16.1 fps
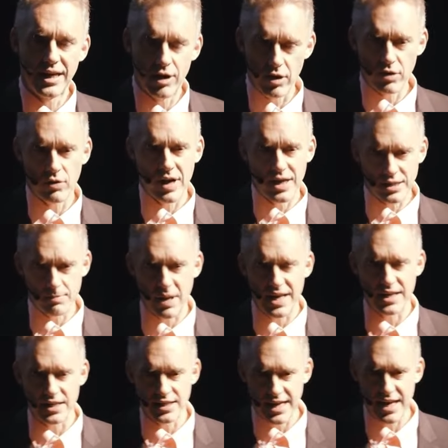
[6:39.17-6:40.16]
characterized
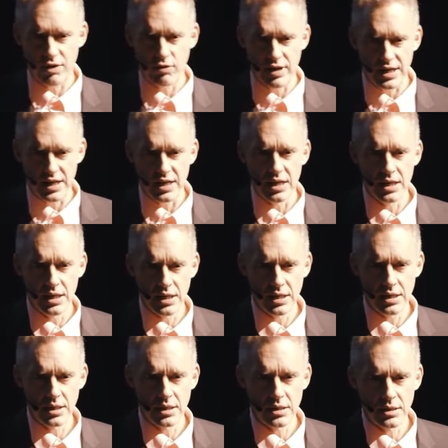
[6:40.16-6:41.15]
by integrity.
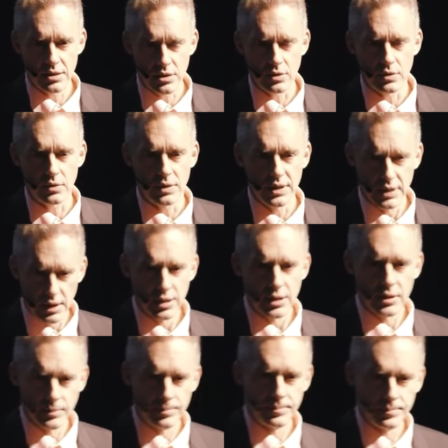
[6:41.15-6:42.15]
So,
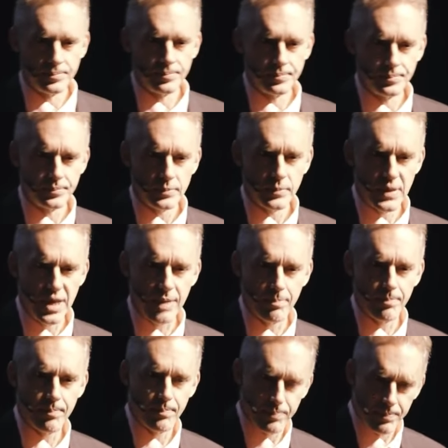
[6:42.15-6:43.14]
yeah.